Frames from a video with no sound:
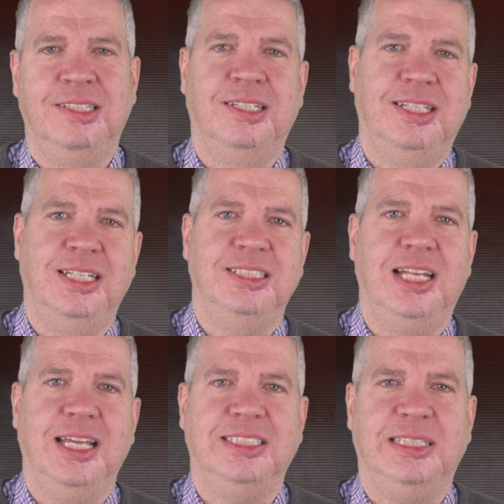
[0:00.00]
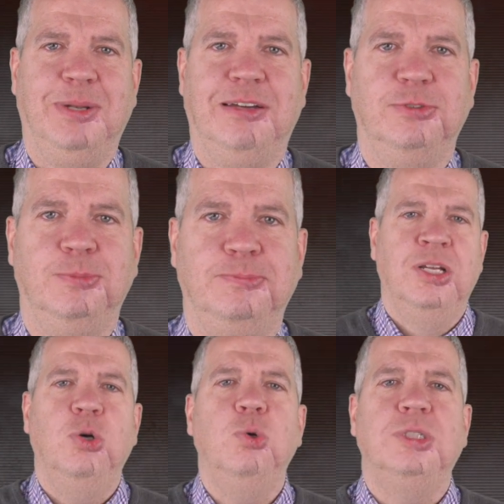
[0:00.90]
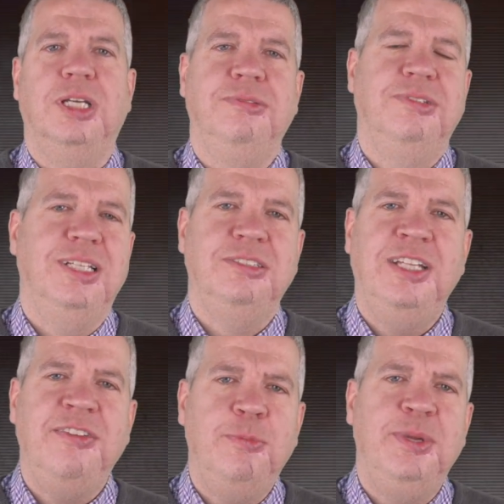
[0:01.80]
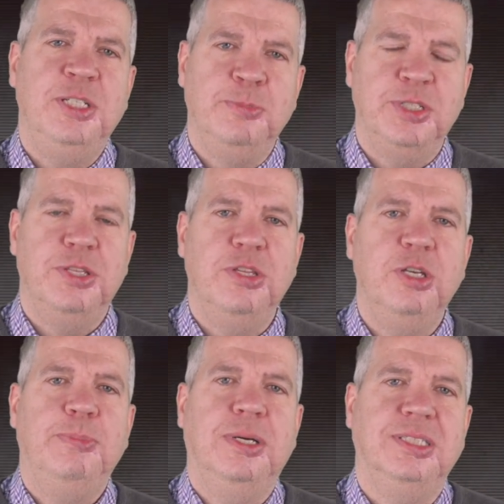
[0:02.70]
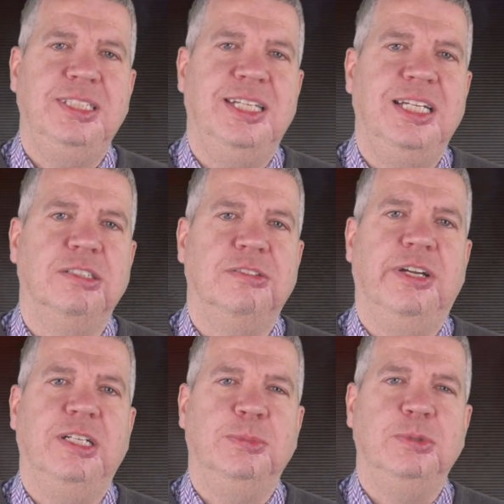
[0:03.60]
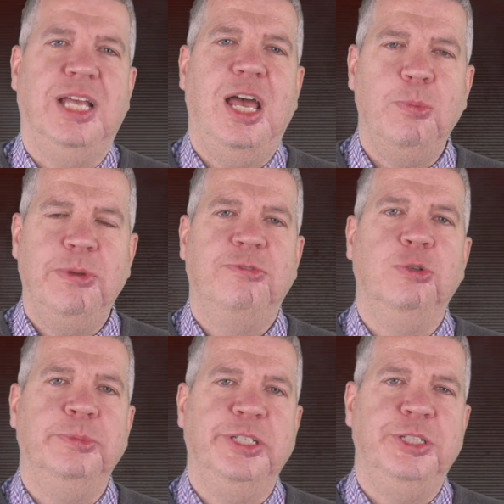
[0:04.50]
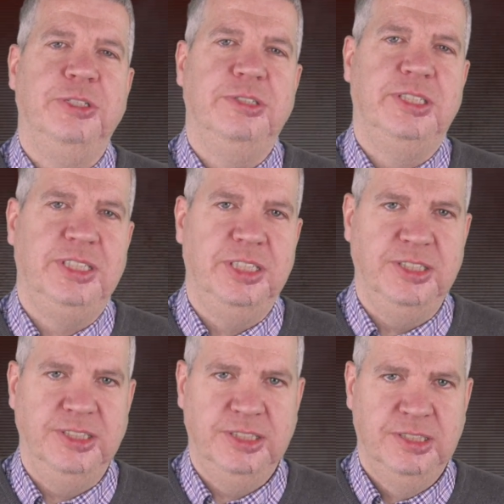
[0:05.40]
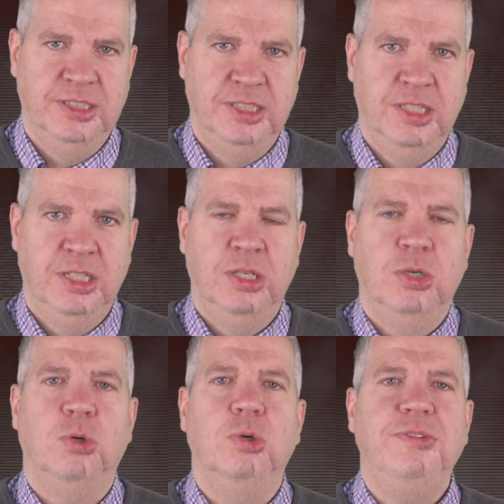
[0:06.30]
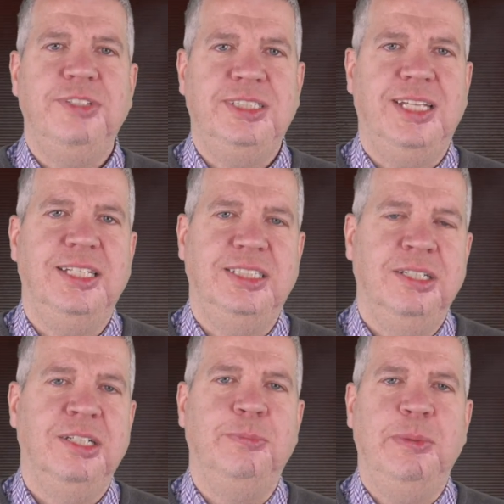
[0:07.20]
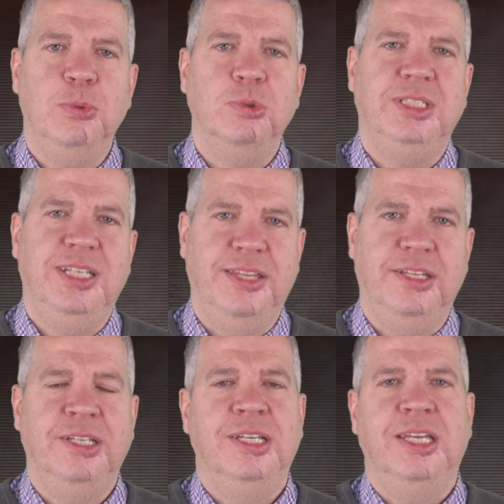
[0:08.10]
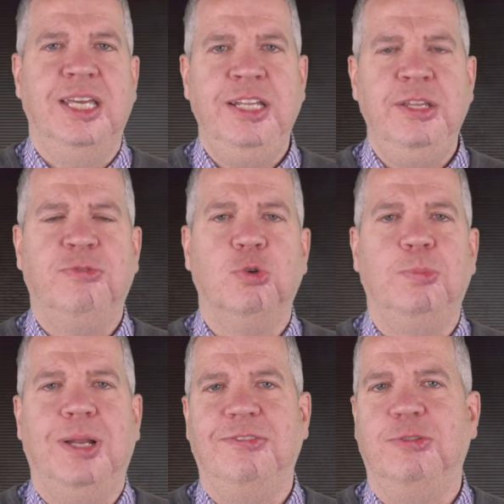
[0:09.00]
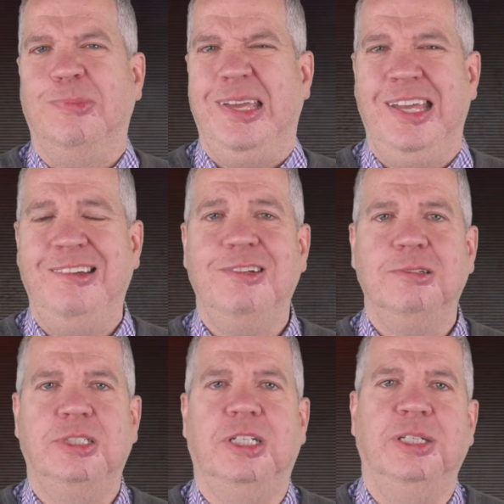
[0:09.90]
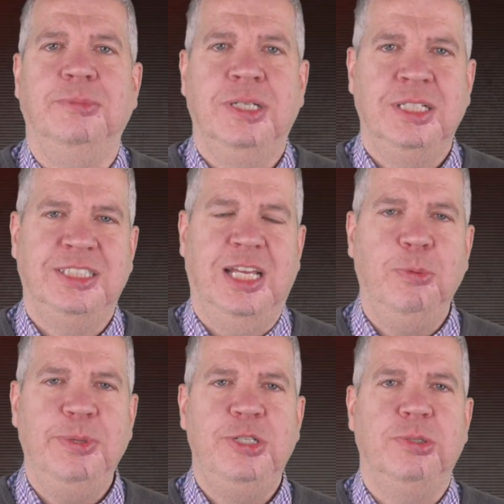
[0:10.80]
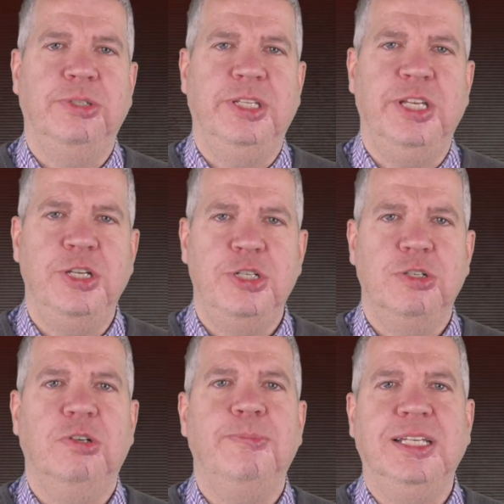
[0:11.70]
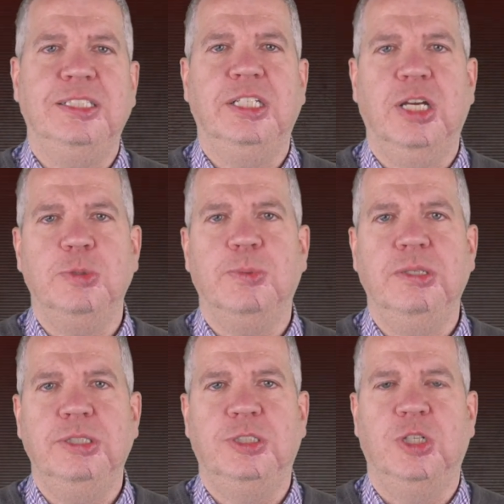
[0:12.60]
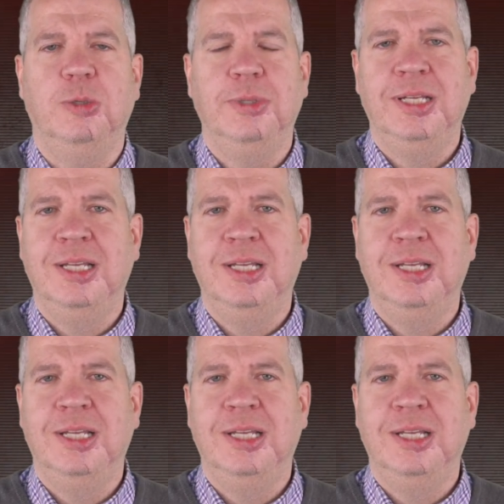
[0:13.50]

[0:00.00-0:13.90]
then it's a legacy platform. Also, there's never been as much third-party data available to help inform the insurer's decisions. All of this data can be brought together in the fraud platform in real time to help ensure that the insurer makes the ghost broker's job